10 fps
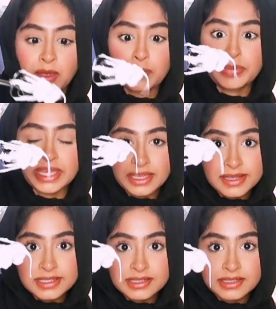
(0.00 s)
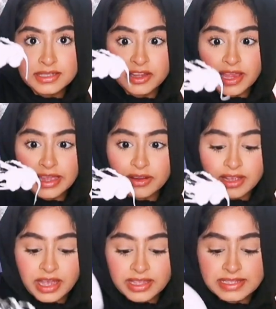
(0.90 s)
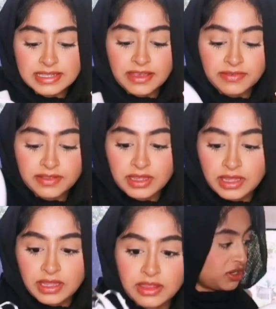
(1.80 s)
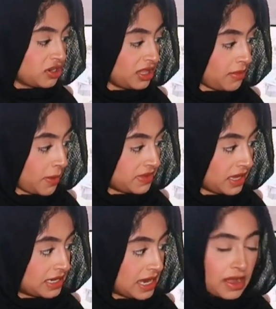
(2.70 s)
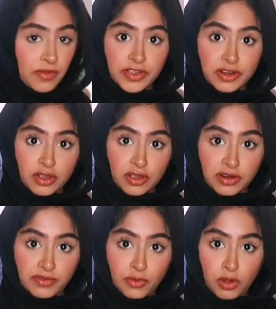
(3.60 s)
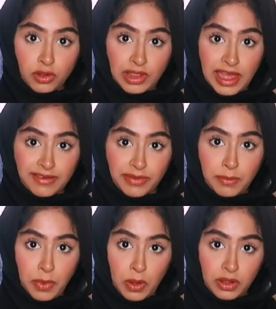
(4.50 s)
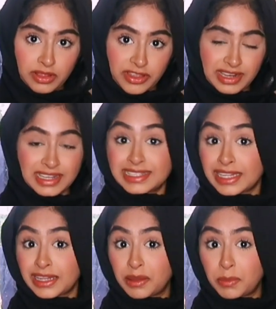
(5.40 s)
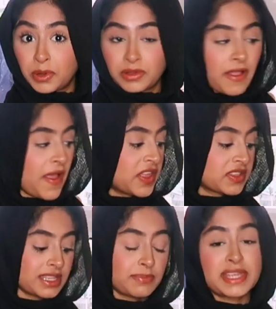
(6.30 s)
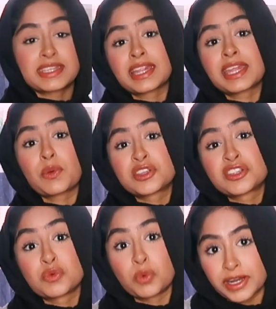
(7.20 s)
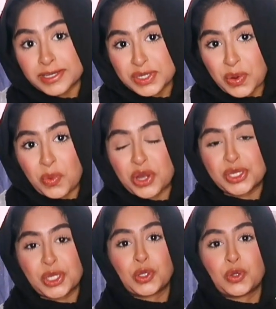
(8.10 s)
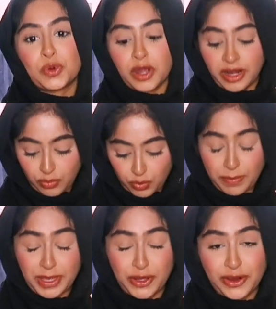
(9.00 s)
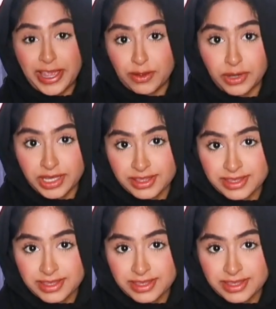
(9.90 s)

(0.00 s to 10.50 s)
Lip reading: peaks? They're like stiff. When you turn them upside down, they're not going to fall out of the bowl, they're going to stick to the bowl. That's basically what you want when you are whipping your egg whites.